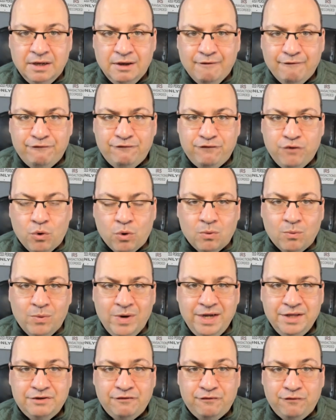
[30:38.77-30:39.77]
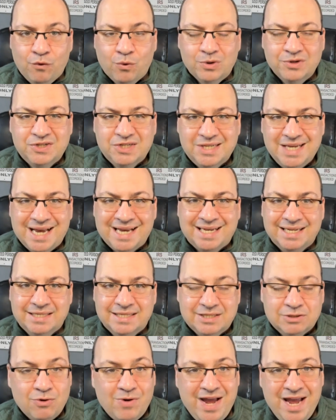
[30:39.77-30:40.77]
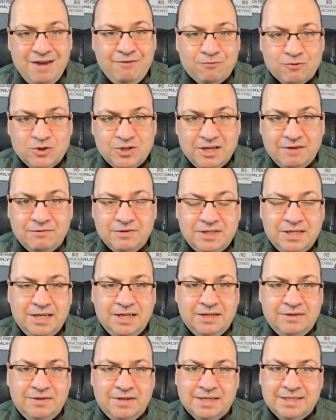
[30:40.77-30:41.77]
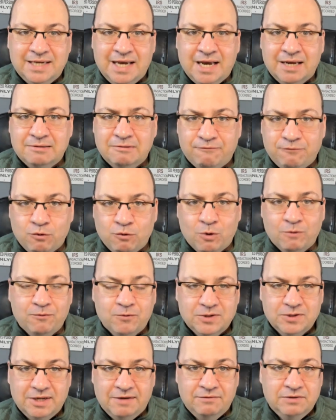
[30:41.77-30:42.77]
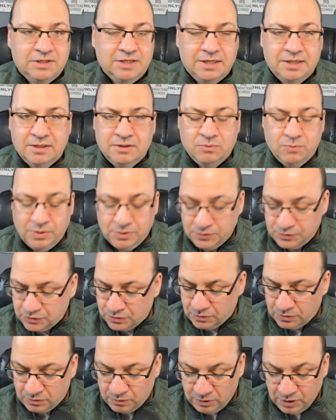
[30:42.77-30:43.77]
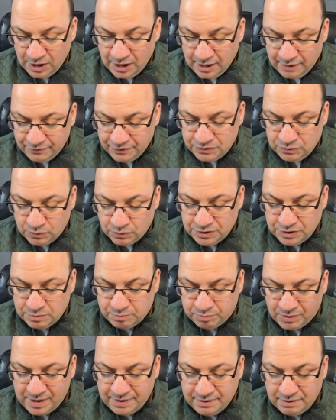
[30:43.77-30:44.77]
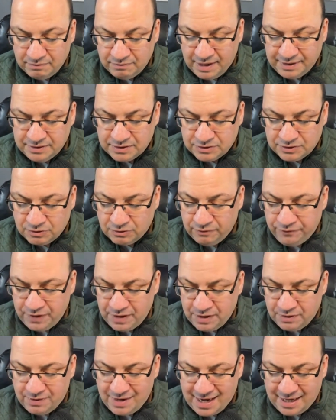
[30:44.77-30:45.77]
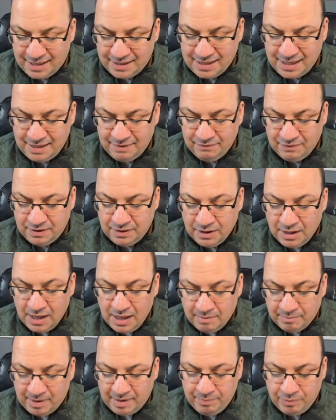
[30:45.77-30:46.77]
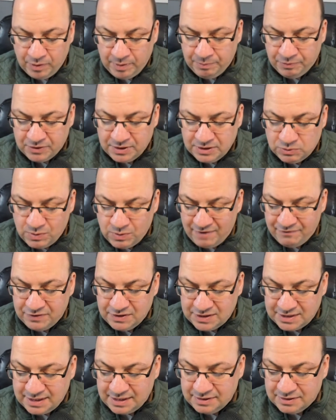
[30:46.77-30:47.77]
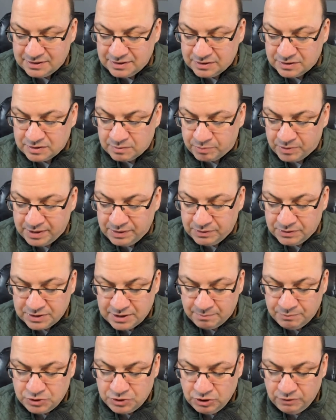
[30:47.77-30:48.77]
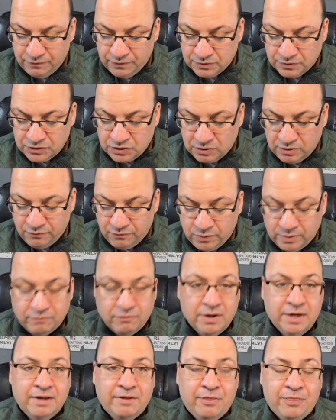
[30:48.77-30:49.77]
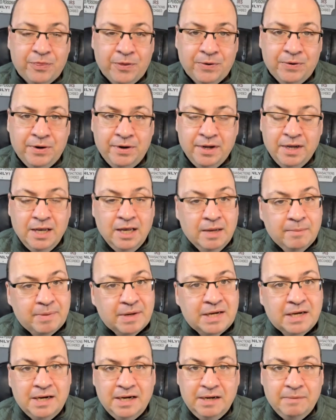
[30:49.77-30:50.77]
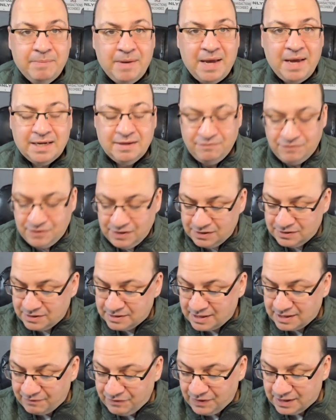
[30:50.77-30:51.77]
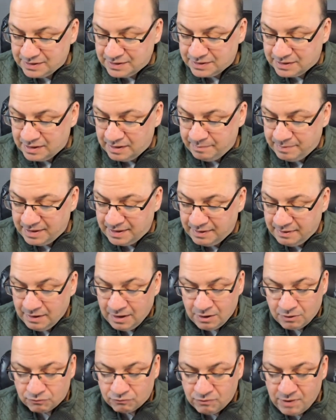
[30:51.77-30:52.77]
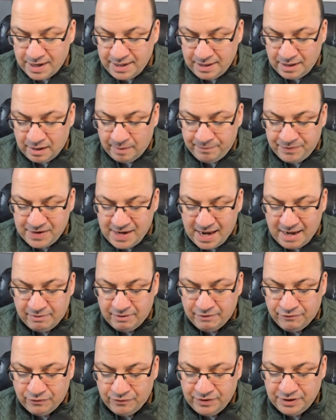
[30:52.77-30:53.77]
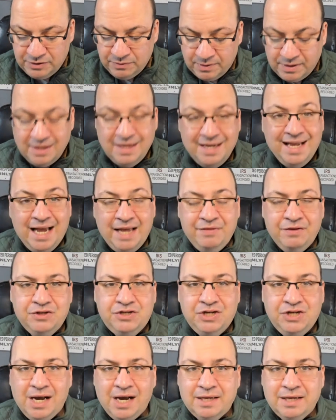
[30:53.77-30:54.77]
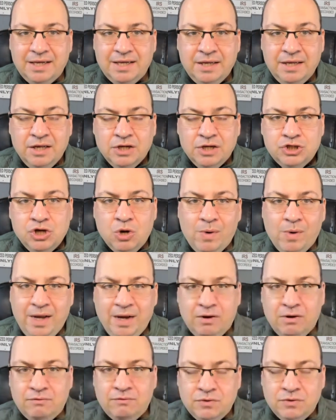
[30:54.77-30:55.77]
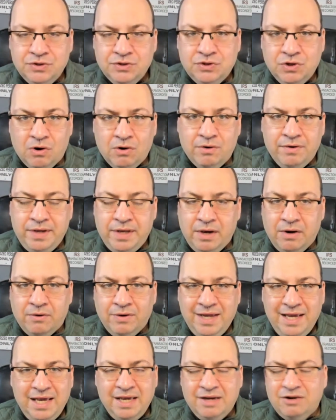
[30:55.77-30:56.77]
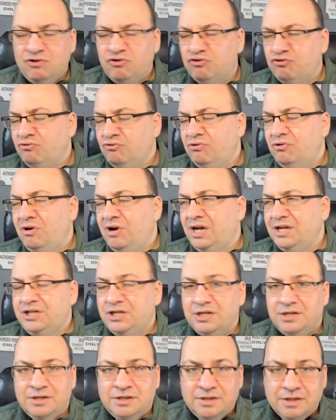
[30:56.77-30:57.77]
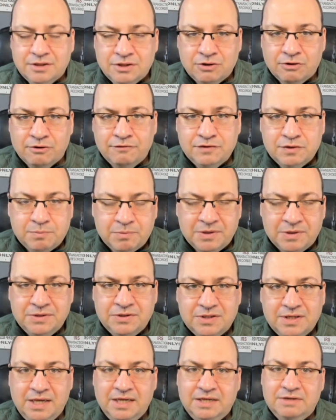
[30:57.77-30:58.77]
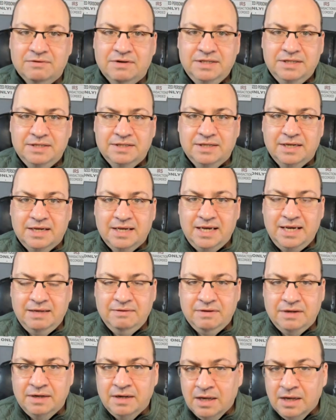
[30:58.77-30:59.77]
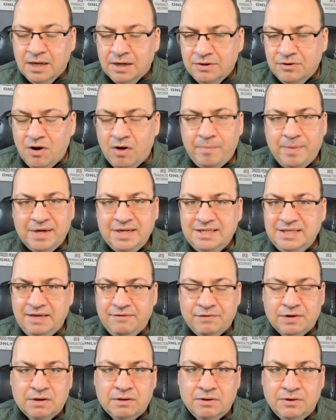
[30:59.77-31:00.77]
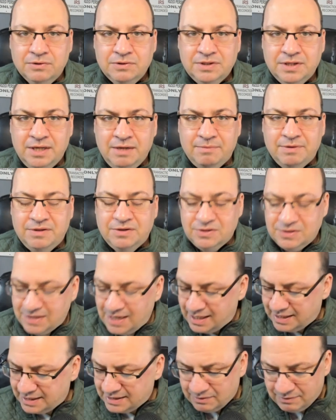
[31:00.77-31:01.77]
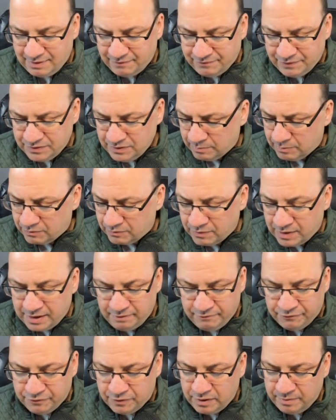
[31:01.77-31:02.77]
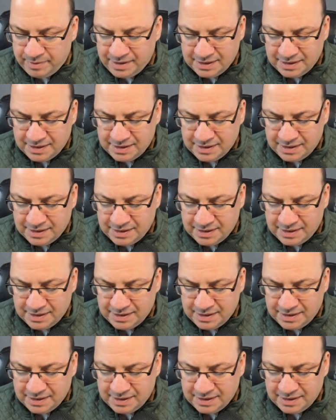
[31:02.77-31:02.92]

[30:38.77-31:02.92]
Four wins, four seconds. So eight for 17 and the exacta, four for 17 in the winner's circle. This horse is bred to like the turf here at Keeneland. My boy Prince, we haven't seen since the Breeders' Cup Juvenile Turf when running third, but cutting back in distance, I think, is going to be right up the alley for this one. And the jockey, Joel Rosario, he crushes the turf sprint stakes races at Keeneland. Nobody's nobody's even close to him in the standings. Don't have the number right in front of me.